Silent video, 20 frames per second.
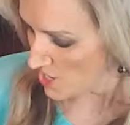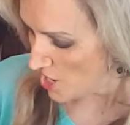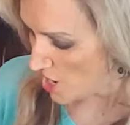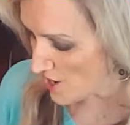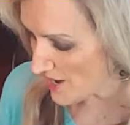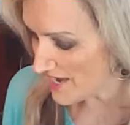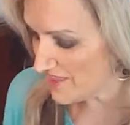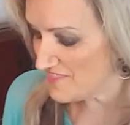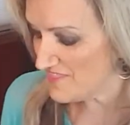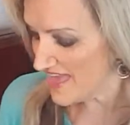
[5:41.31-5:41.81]
All
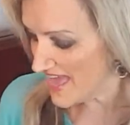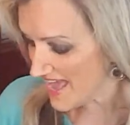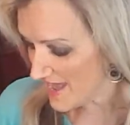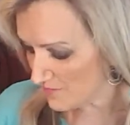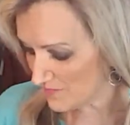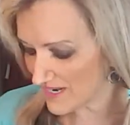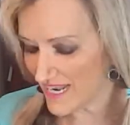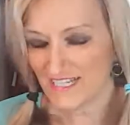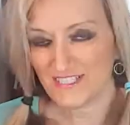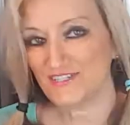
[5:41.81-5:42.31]
right, then
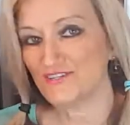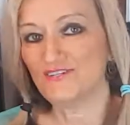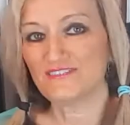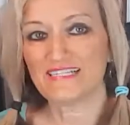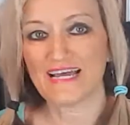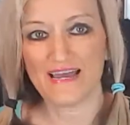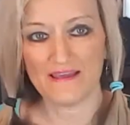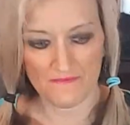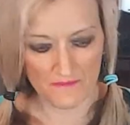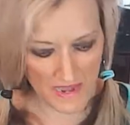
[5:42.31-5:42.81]
what I do is
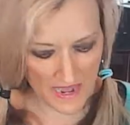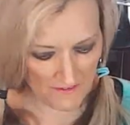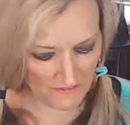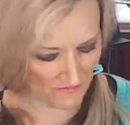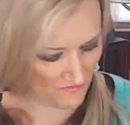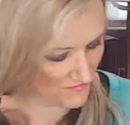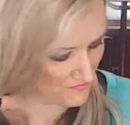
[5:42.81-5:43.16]
I